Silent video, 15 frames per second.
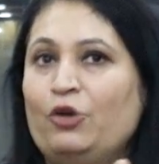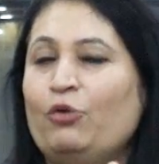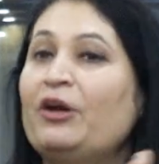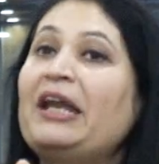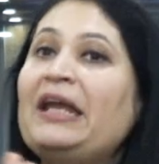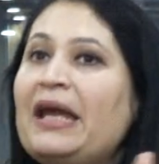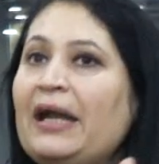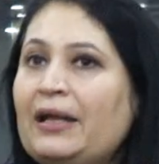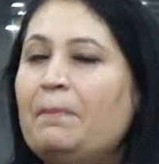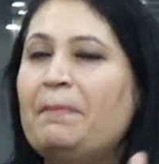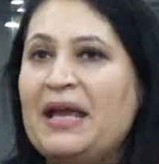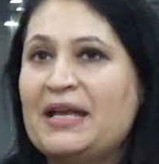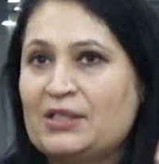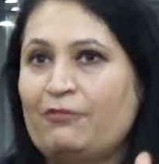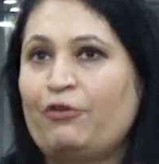create a
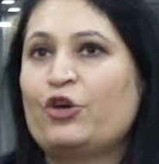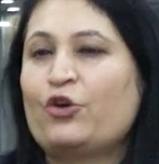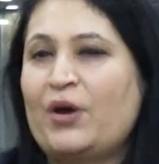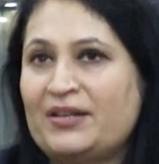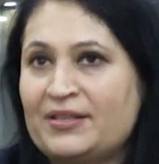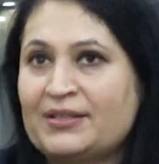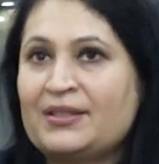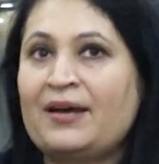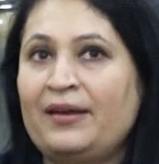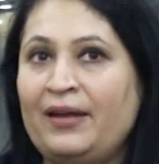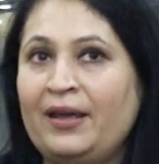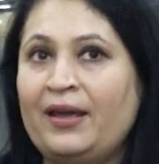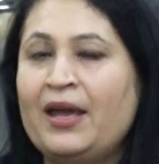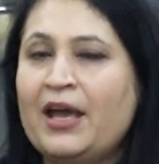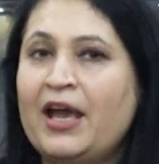base for your
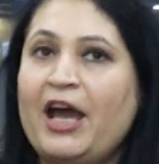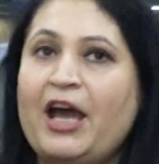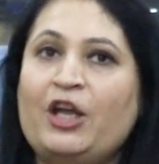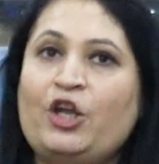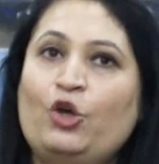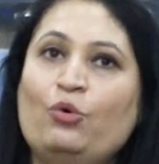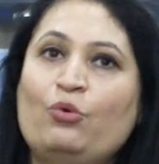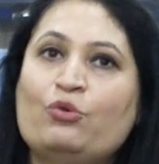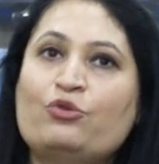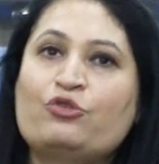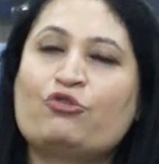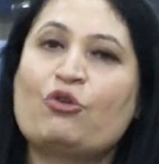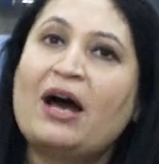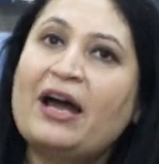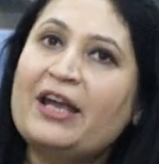understanding and you
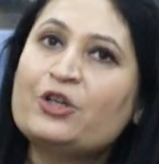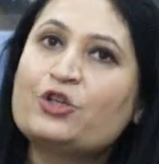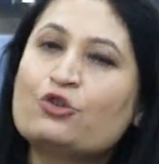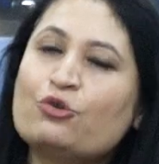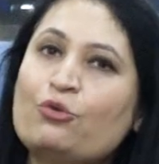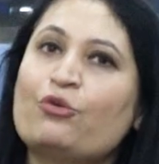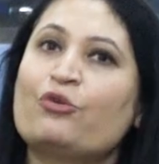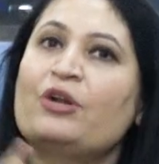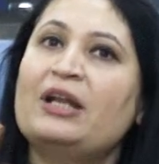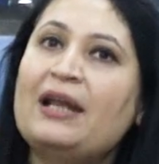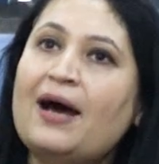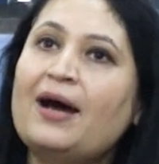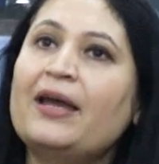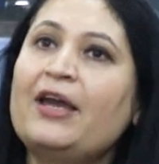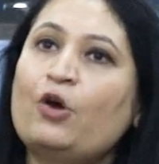try to
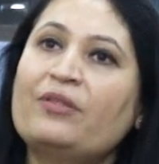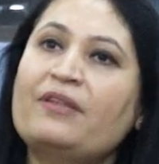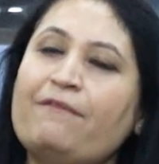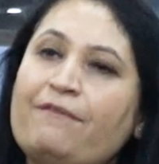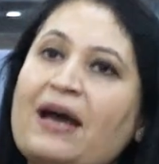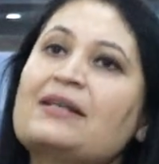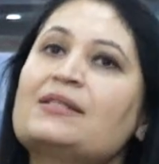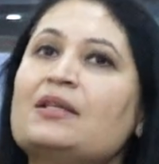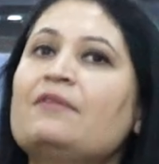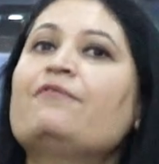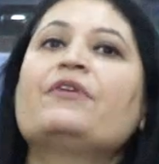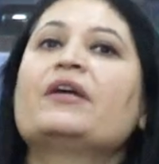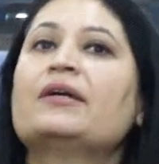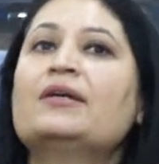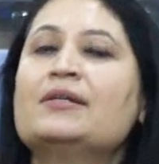rely on the facts and
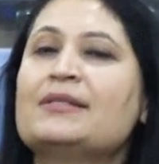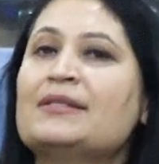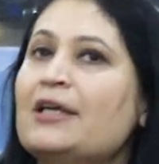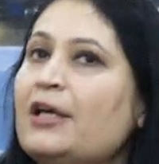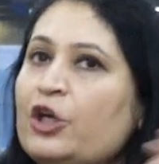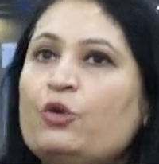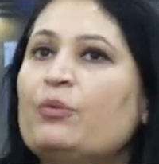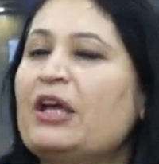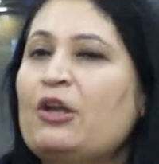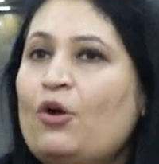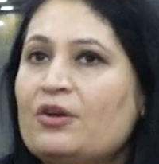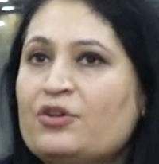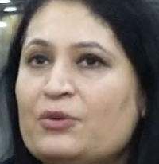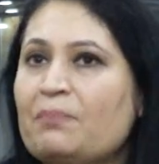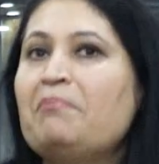figures, you
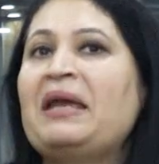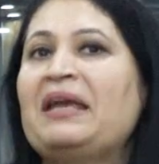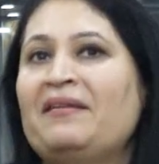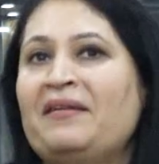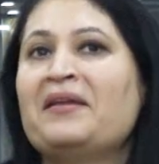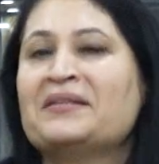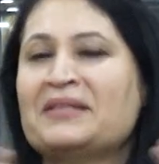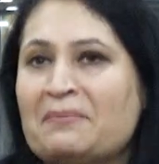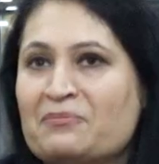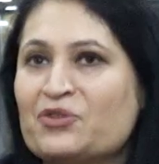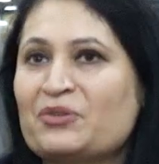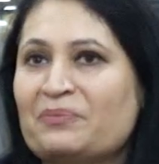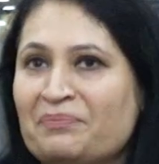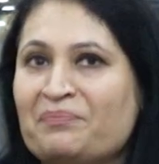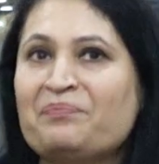cannot make it an
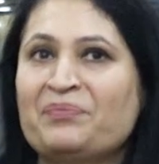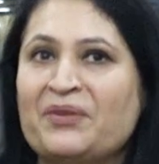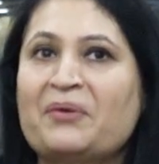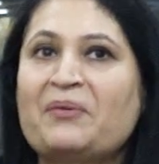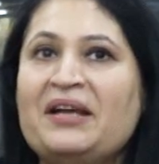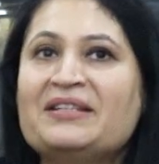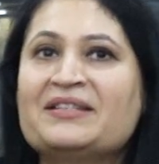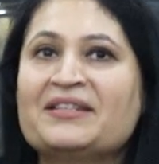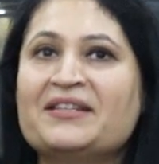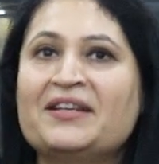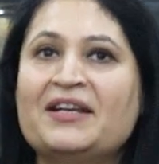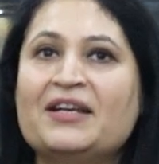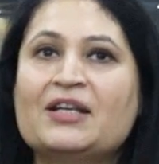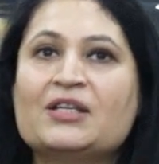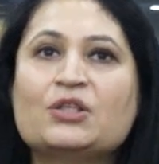assumption, right?
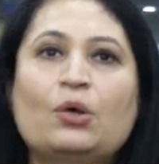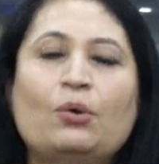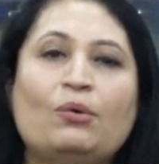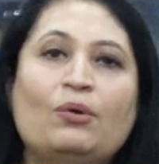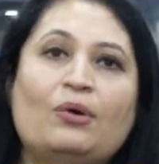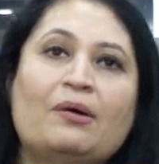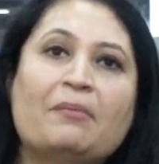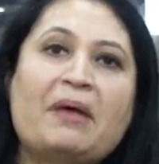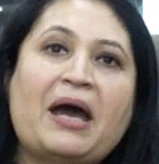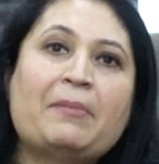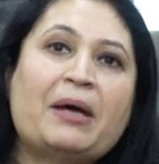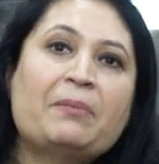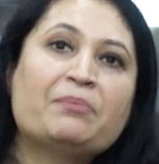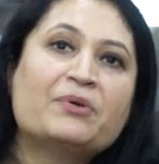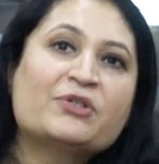So, ma'am,
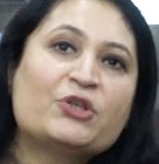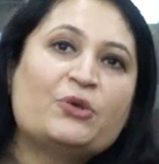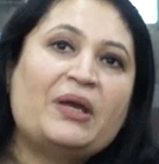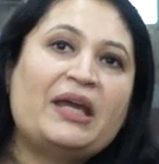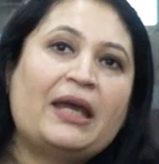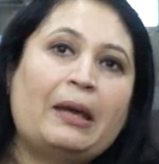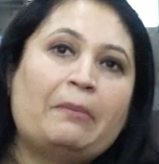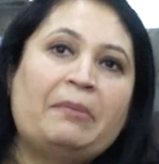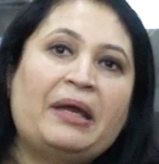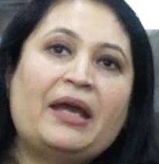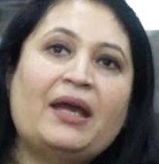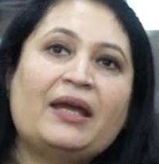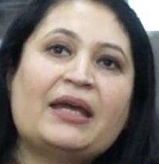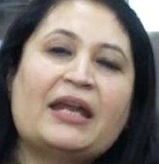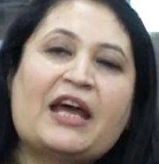I'm pursuing
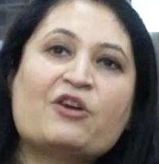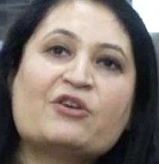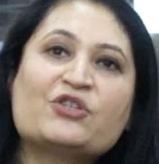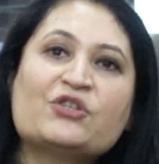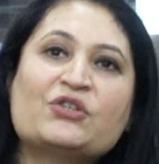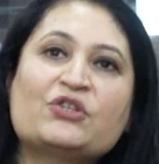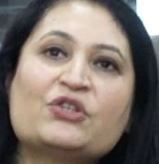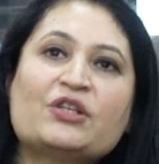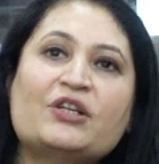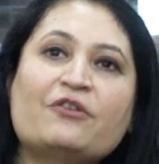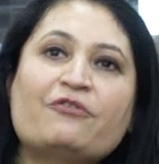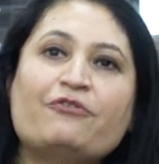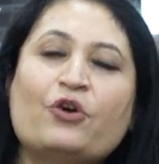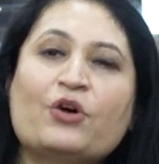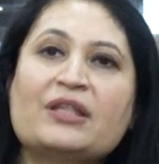MBA. Can I register
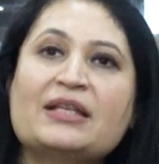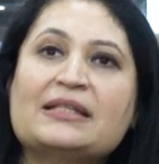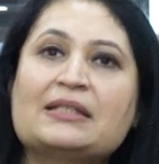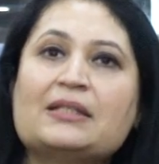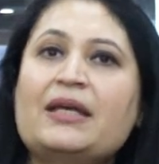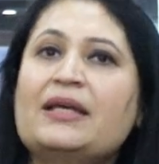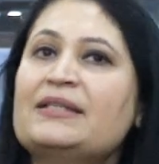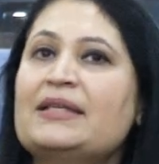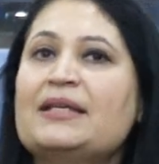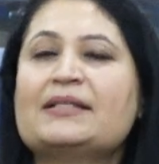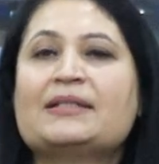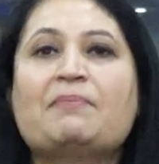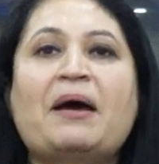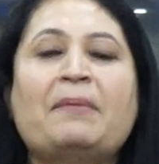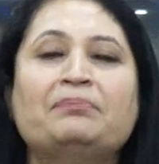for this?
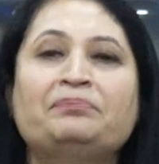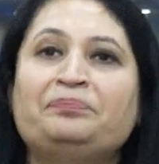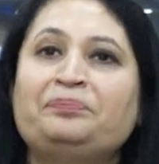Yes, ma'am.